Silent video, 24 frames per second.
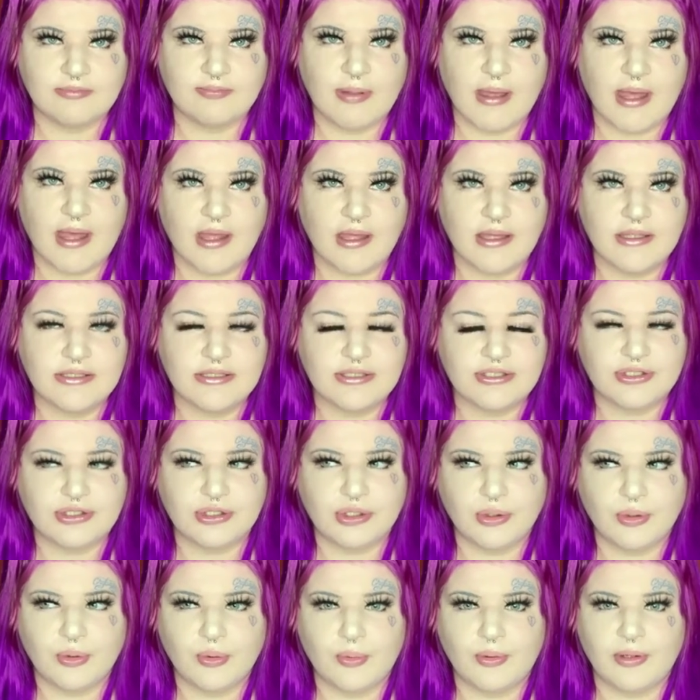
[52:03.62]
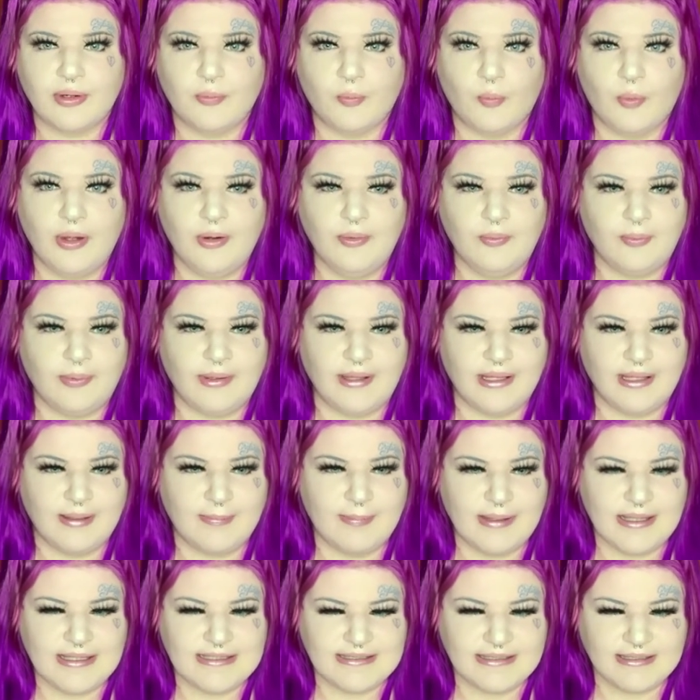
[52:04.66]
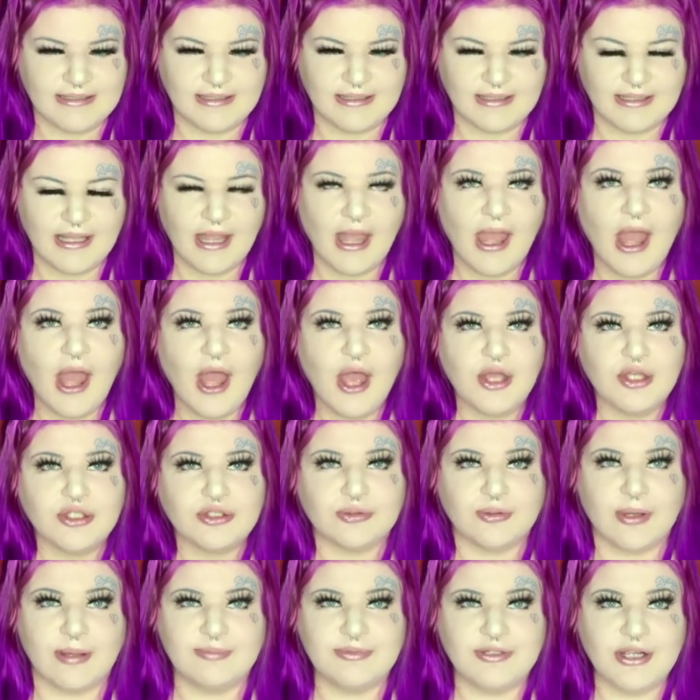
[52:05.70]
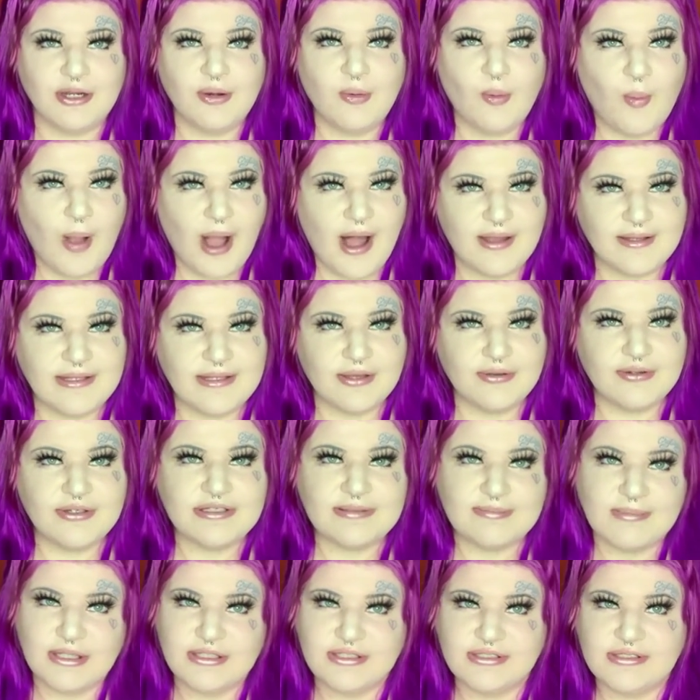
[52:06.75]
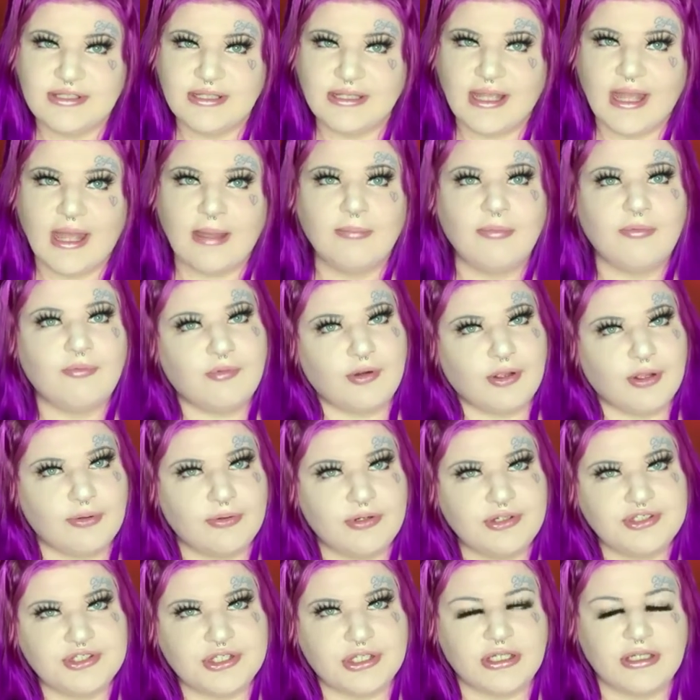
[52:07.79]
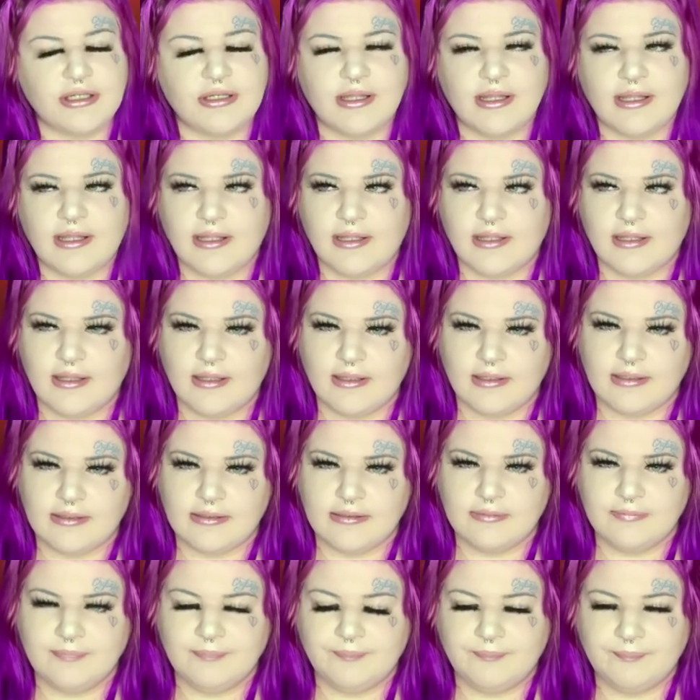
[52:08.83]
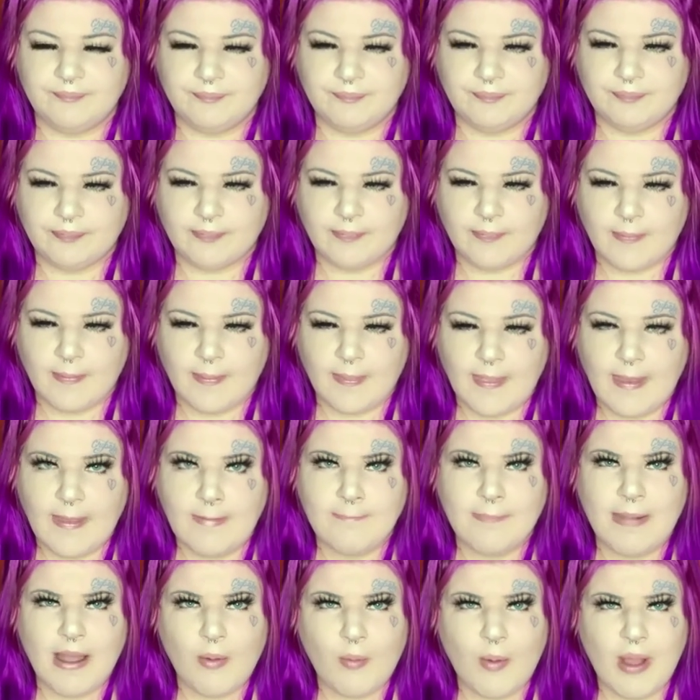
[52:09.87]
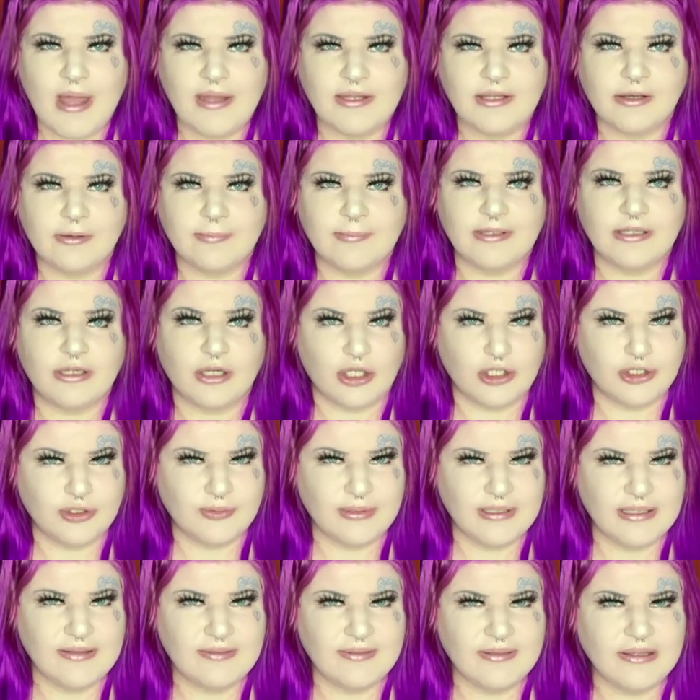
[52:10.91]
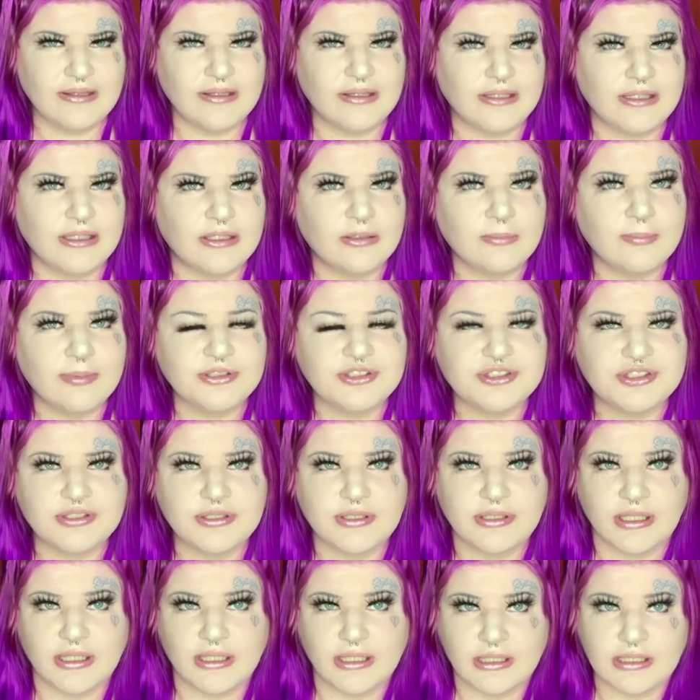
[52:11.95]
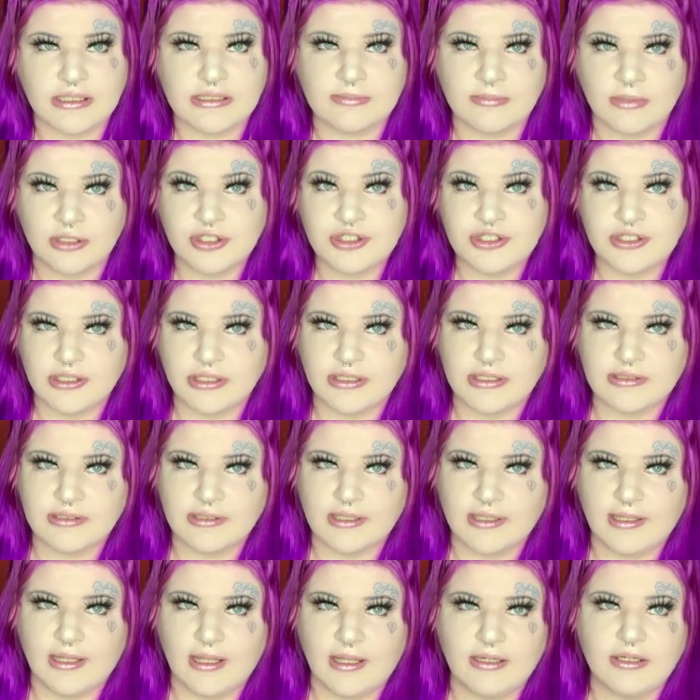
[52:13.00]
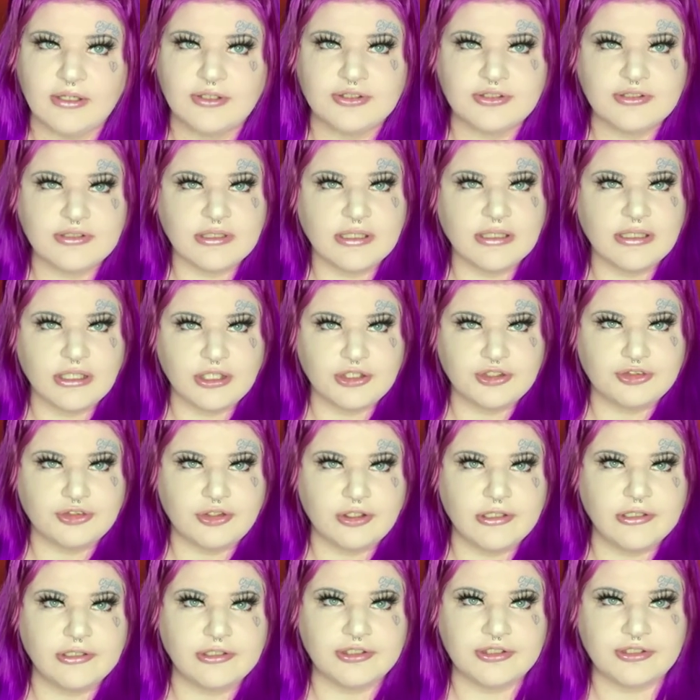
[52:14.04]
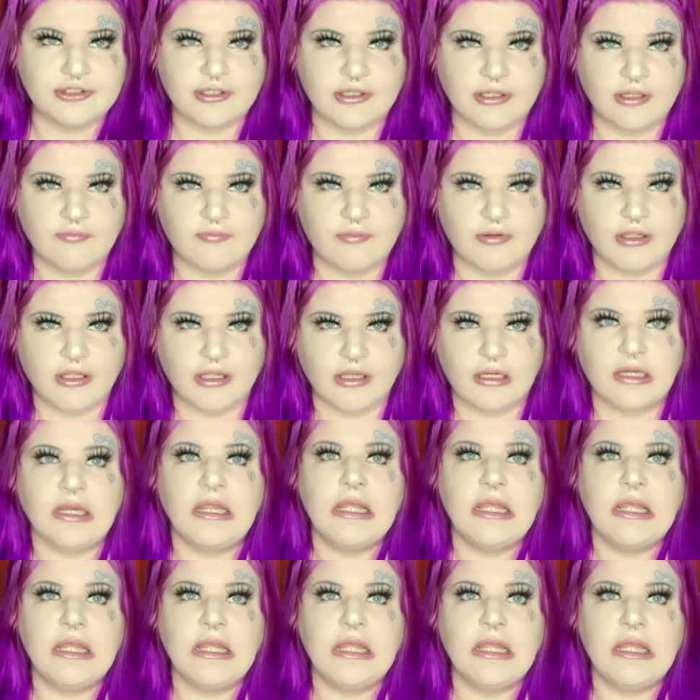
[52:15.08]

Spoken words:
past. So in 1 week, basically. So I'm trying to wild out as much as I can before I go to jail, and I wild out, I mean not do anything illegal, but just like get as much dick as I can and just like get drunk and just like fucking